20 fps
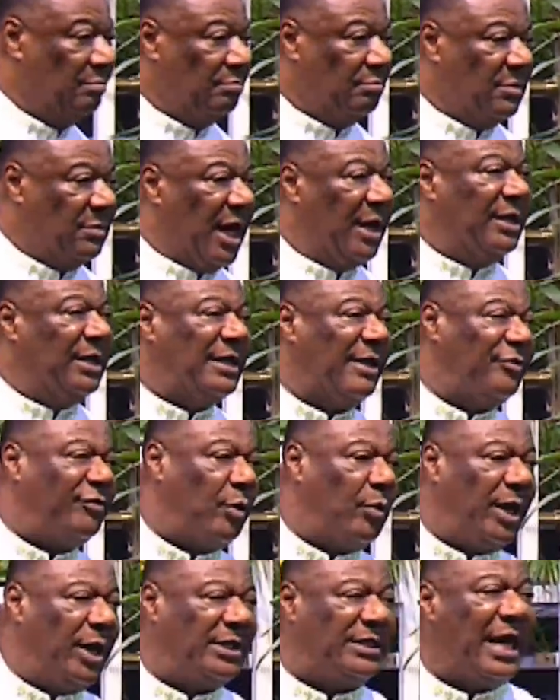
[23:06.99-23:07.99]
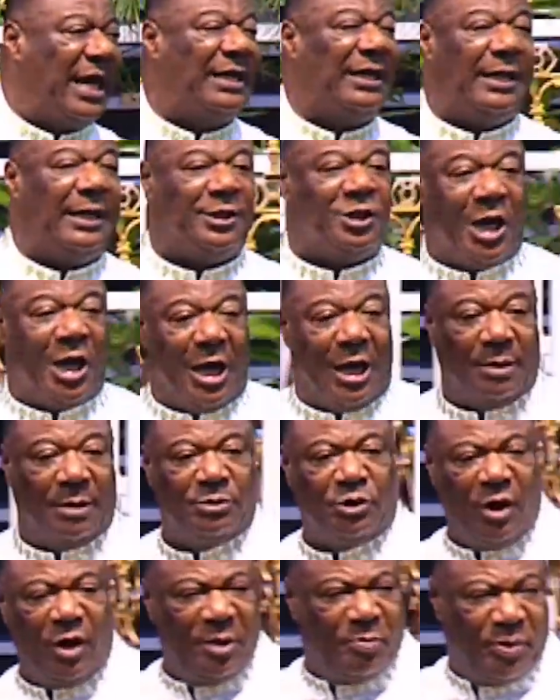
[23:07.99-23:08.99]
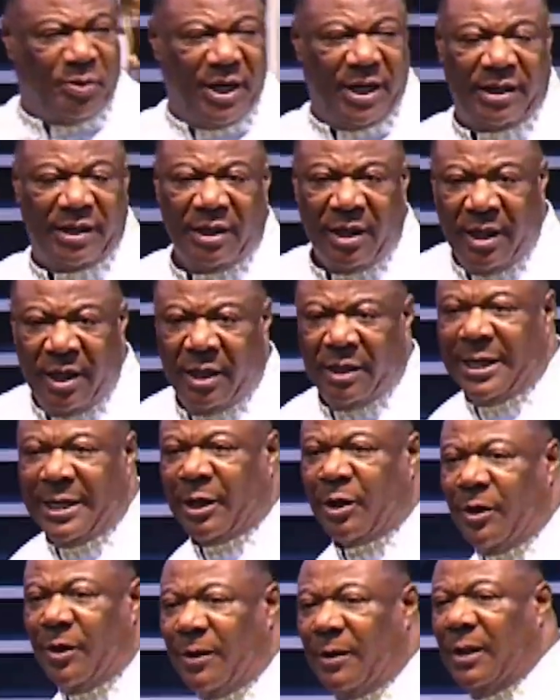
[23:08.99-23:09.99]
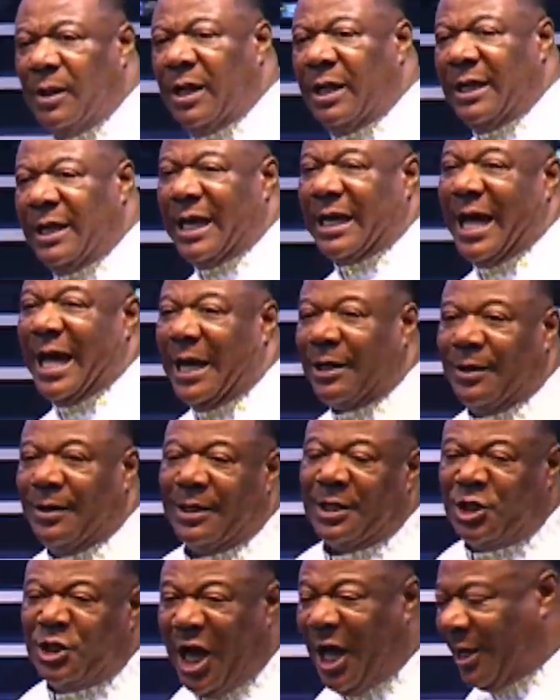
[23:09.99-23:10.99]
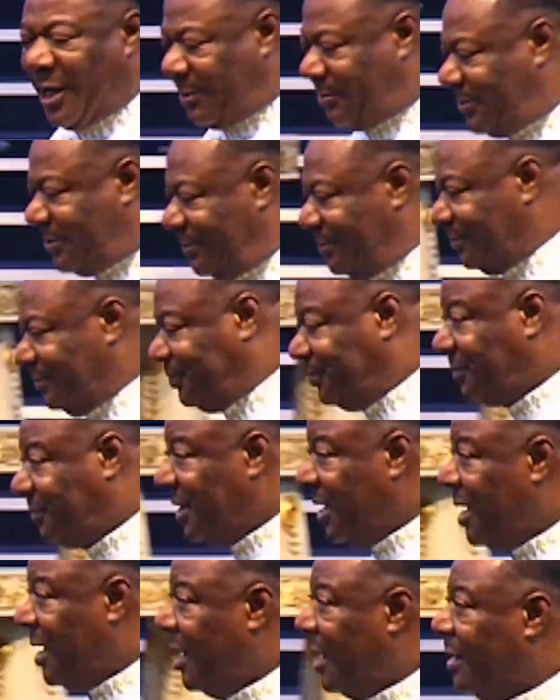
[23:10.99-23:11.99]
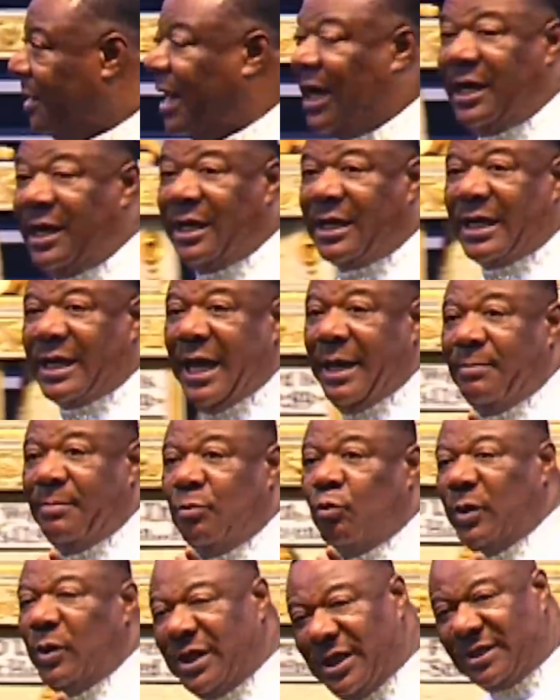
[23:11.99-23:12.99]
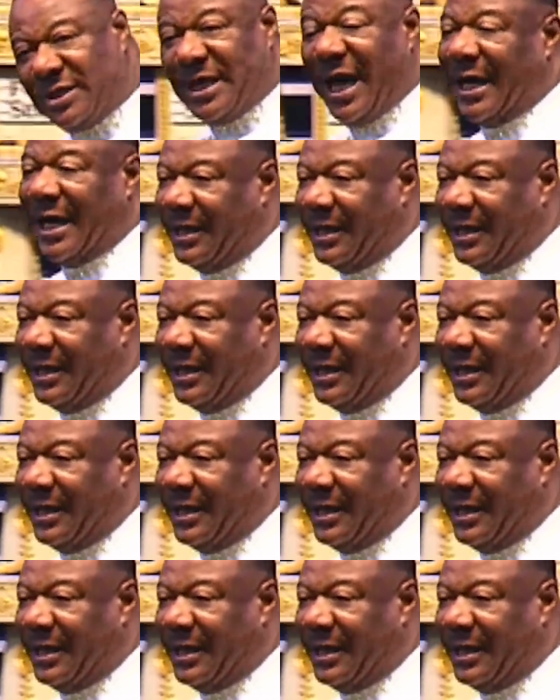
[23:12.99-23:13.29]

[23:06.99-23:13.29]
And he said, For what? He said, I need a job. So he prayed. The, go, the guy got a job. Then he came with his tithe.